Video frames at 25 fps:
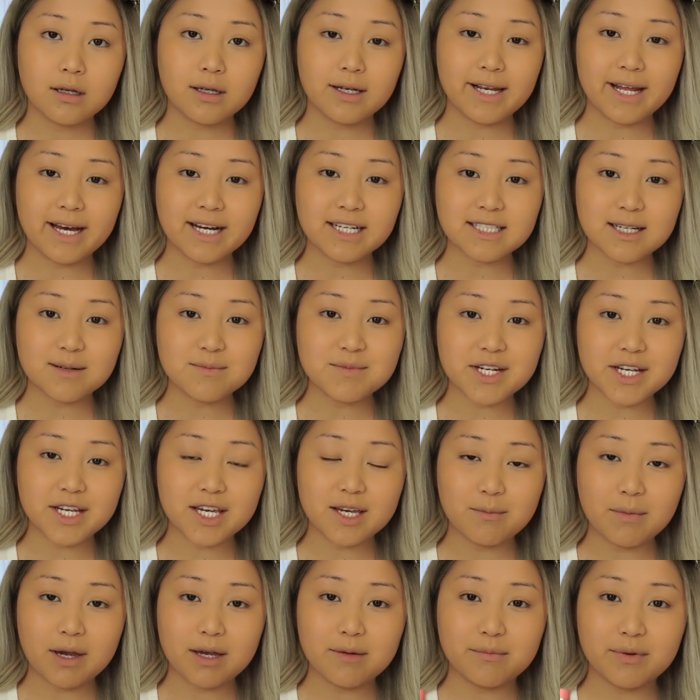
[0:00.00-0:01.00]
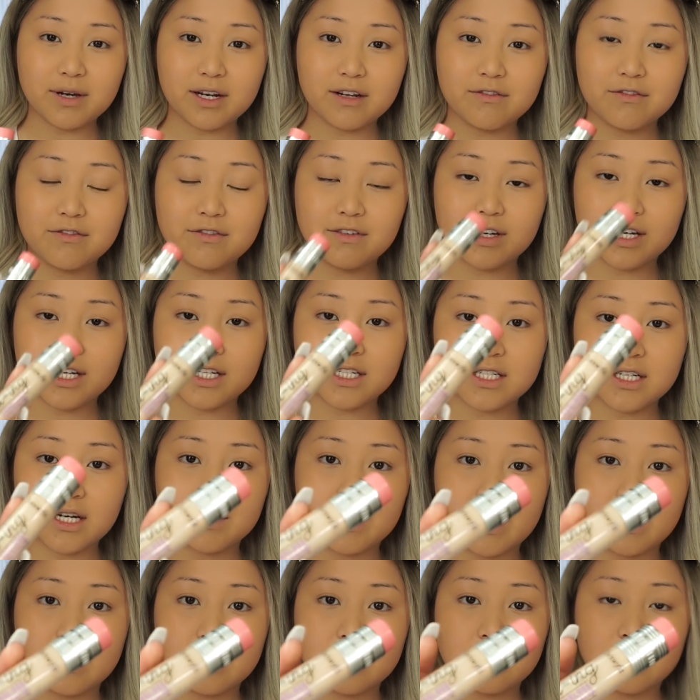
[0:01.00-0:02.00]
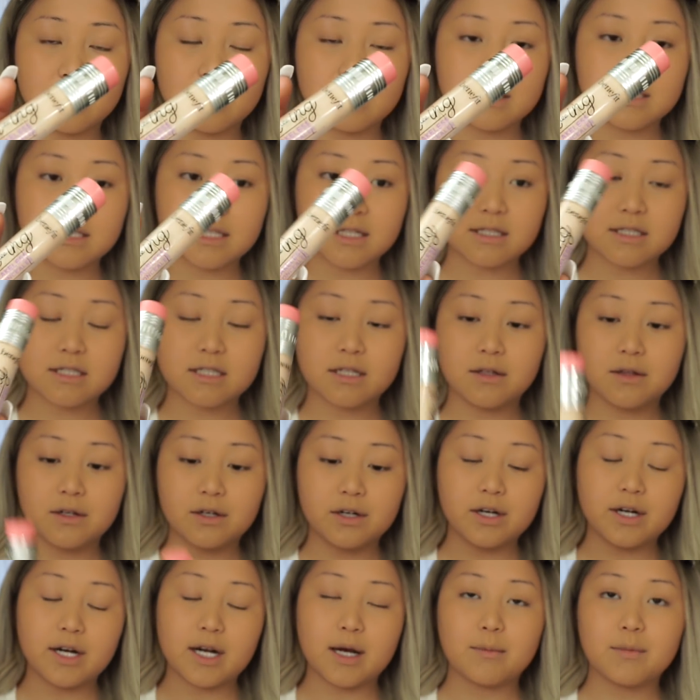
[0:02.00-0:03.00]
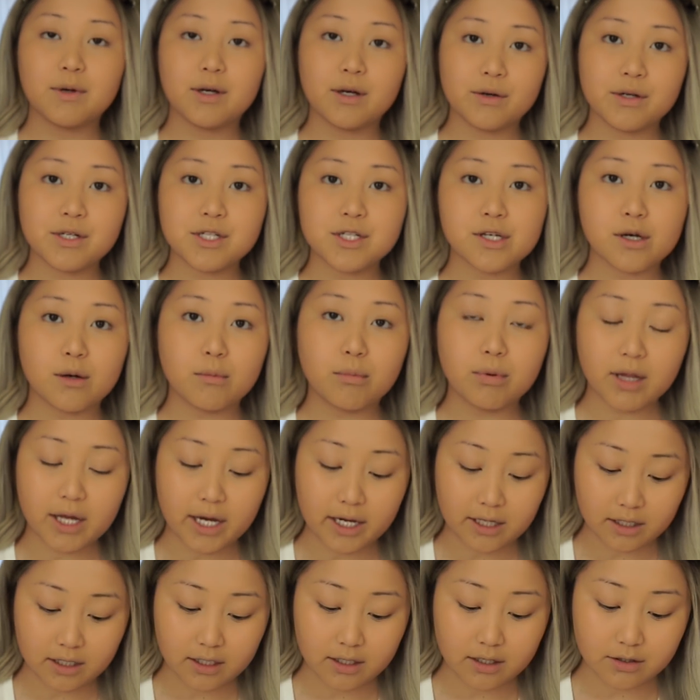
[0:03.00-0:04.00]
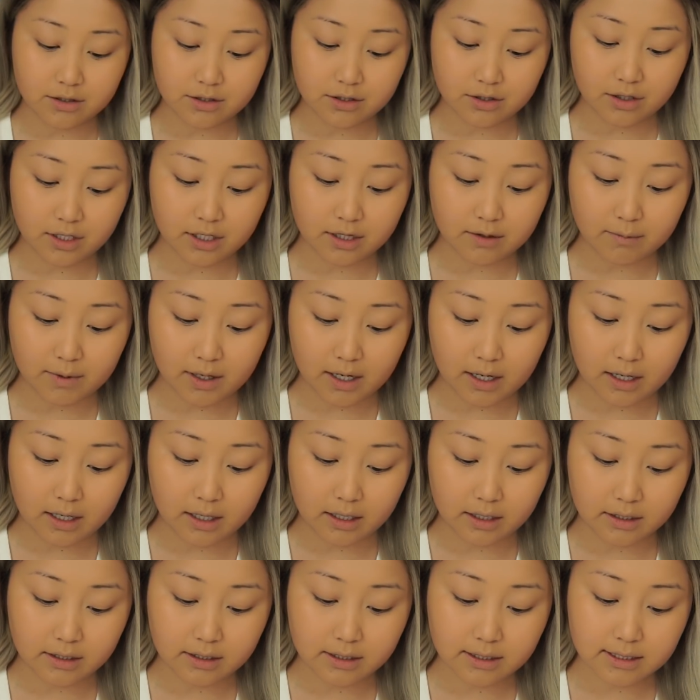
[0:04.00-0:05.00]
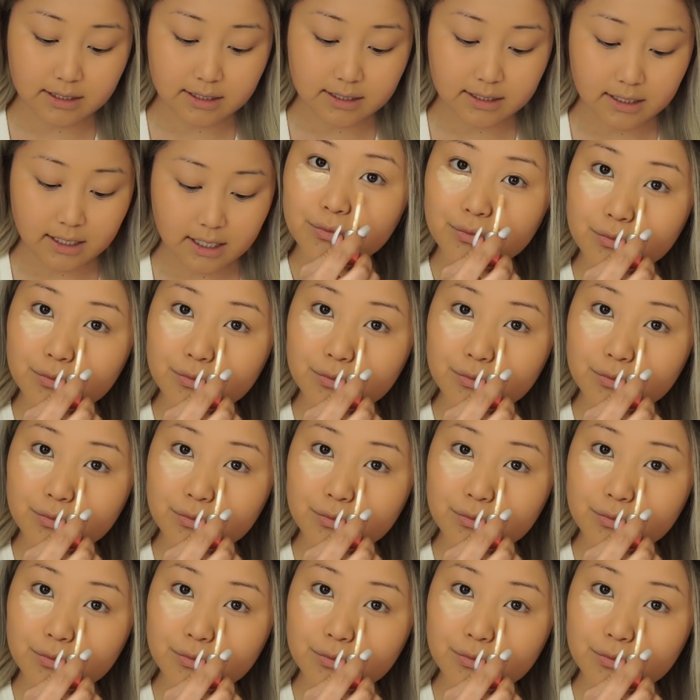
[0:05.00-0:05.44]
Next, I'm taking my Benefit Cakeless concealer and I'm going to apply that underneath my eyes.